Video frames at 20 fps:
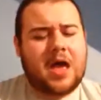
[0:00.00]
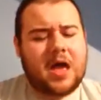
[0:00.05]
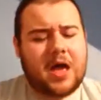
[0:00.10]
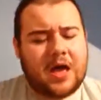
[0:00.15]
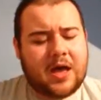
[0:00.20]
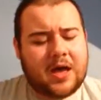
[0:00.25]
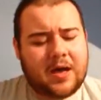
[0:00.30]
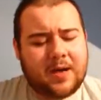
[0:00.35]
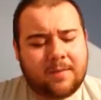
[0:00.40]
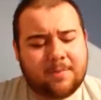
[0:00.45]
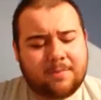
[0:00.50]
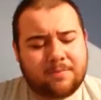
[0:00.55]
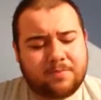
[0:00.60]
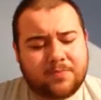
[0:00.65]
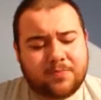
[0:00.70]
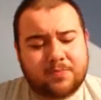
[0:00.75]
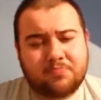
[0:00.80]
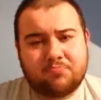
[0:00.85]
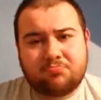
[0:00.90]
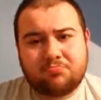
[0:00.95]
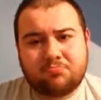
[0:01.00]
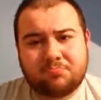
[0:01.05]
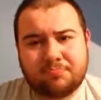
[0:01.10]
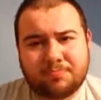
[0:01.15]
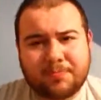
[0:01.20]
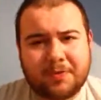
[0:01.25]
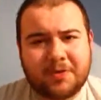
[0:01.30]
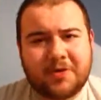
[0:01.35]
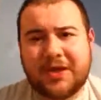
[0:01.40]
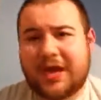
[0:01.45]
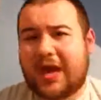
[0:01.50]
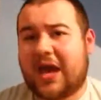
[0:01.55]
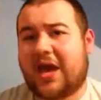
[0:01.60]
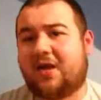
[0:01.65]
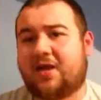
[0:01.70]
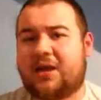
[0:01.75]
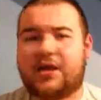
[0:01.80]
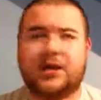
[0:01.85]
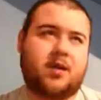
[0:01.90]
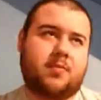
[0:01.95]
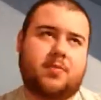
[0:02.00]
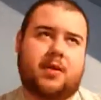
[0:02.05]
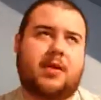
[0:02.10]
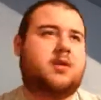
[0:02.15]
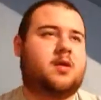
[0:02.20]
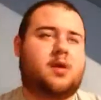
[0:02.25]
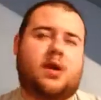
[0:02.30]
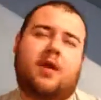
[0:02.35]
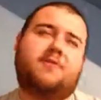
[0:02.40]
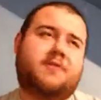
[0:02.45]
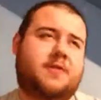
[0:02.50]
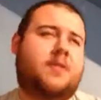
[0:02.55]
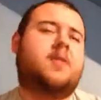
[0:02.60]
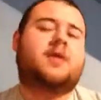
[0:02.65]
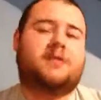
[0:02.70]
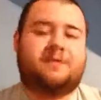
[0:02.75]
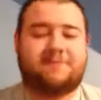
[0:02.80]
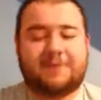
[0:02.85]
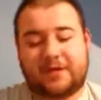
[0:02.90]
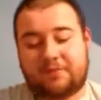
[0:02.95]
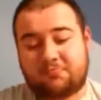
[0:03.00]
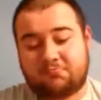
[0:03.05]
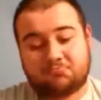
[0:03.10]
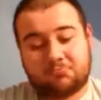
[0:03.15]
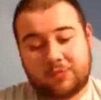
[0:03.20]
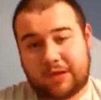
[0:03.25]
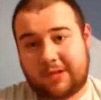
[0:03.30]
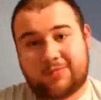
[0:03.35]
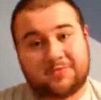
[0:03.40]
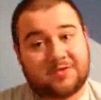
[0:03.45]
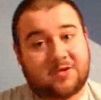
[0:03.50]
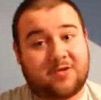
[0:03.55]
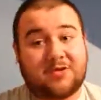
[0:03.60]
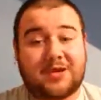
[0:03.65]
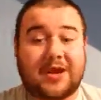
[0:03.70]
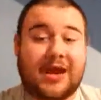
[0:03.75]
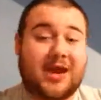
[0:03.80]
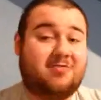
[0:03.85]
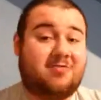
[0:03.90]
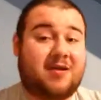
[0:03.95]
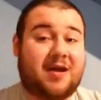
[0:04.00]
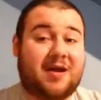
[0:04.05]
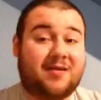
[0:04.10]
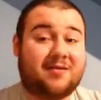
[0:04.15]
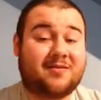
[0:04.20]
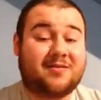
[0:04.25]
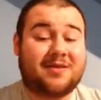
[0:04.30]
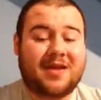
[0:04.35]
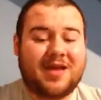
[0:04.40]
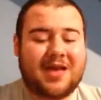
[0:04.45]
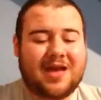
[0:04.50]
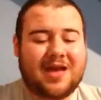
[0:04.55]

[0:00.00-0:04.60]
But yeah, you know what I mean? I think it was a good direct,